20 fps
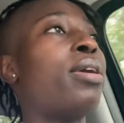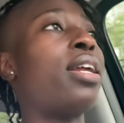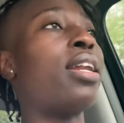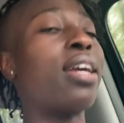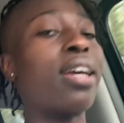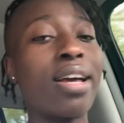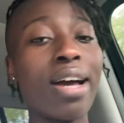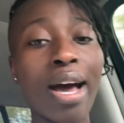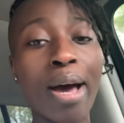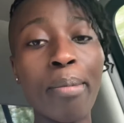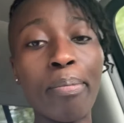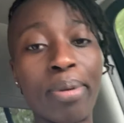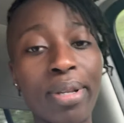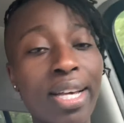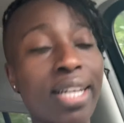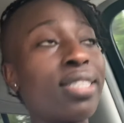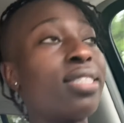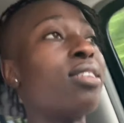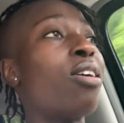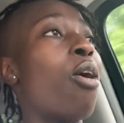God
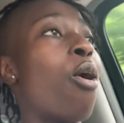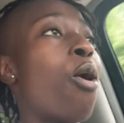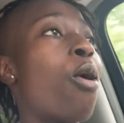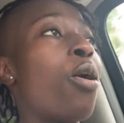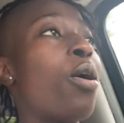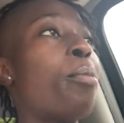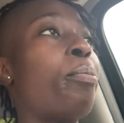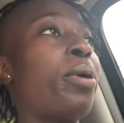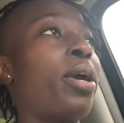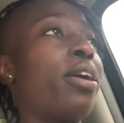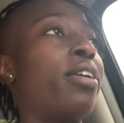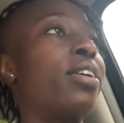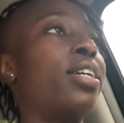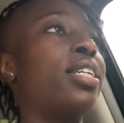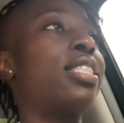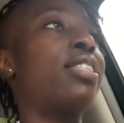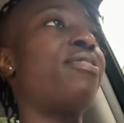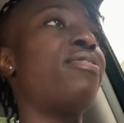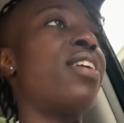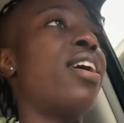bless all
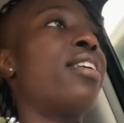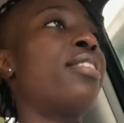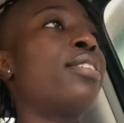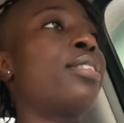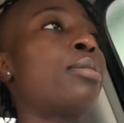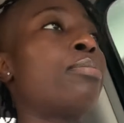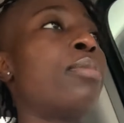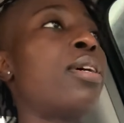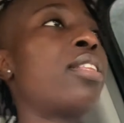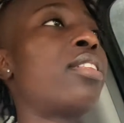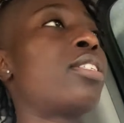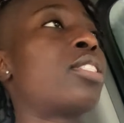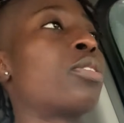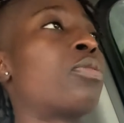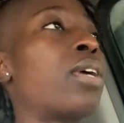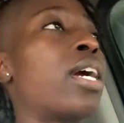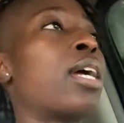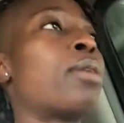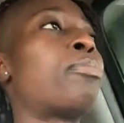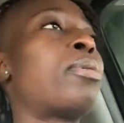parents, fathers, mothers,
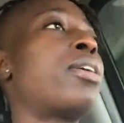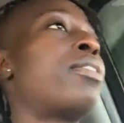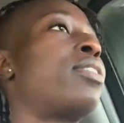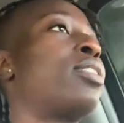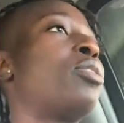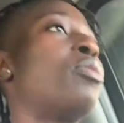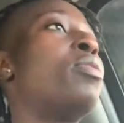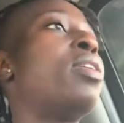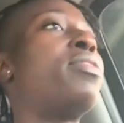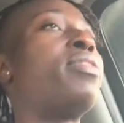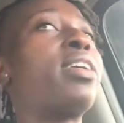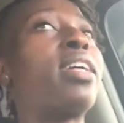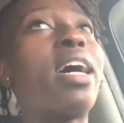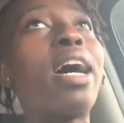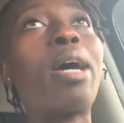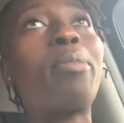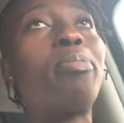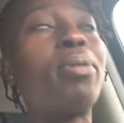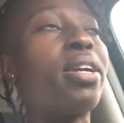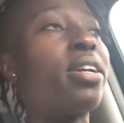grandparents, whoever,
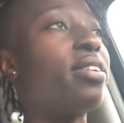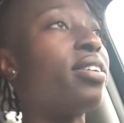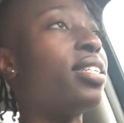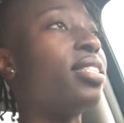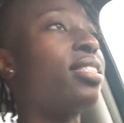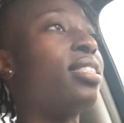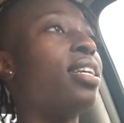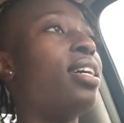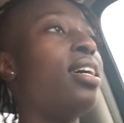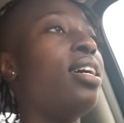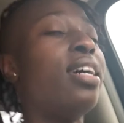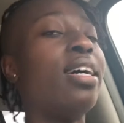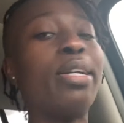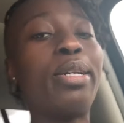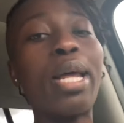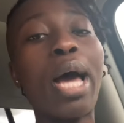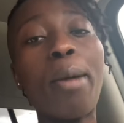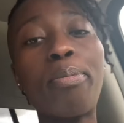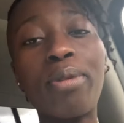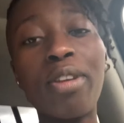godparents,
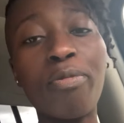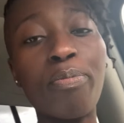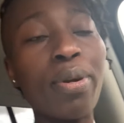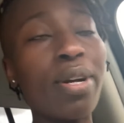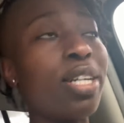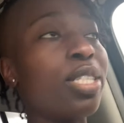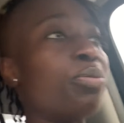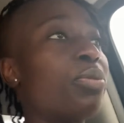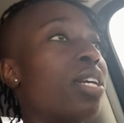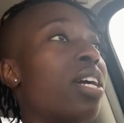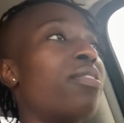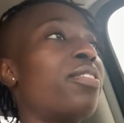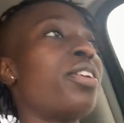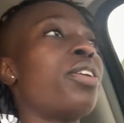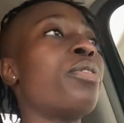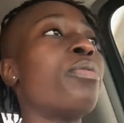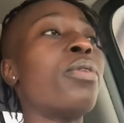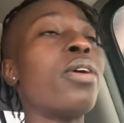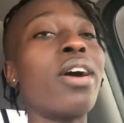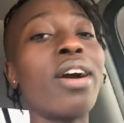adoptive parents, whatever
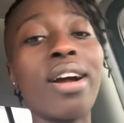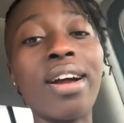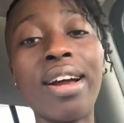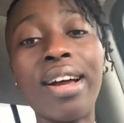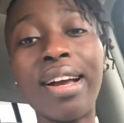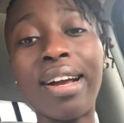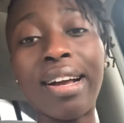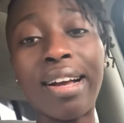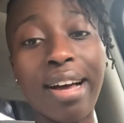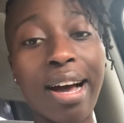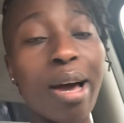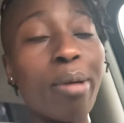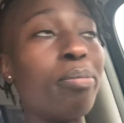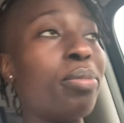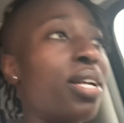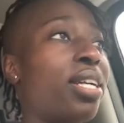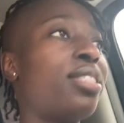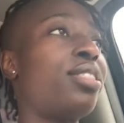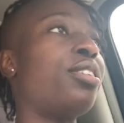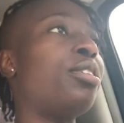you are, God
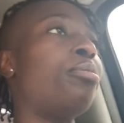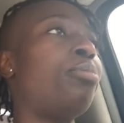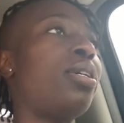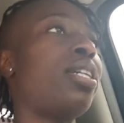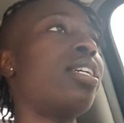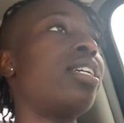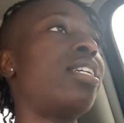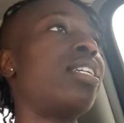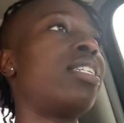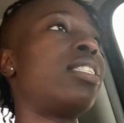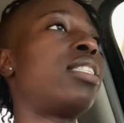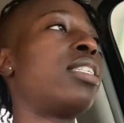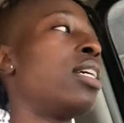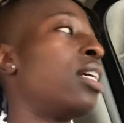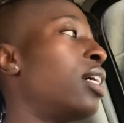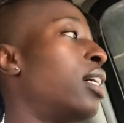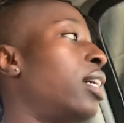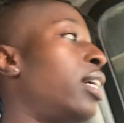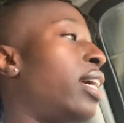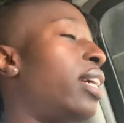bless you, because
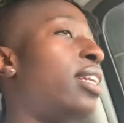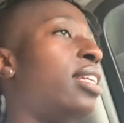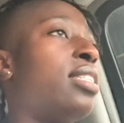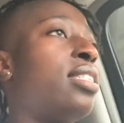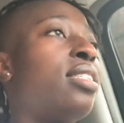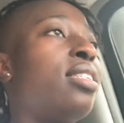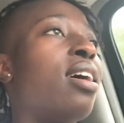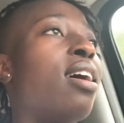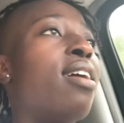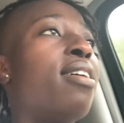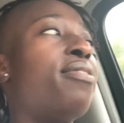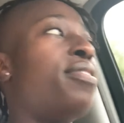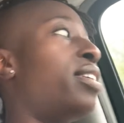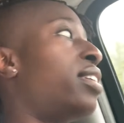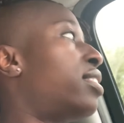it is tough.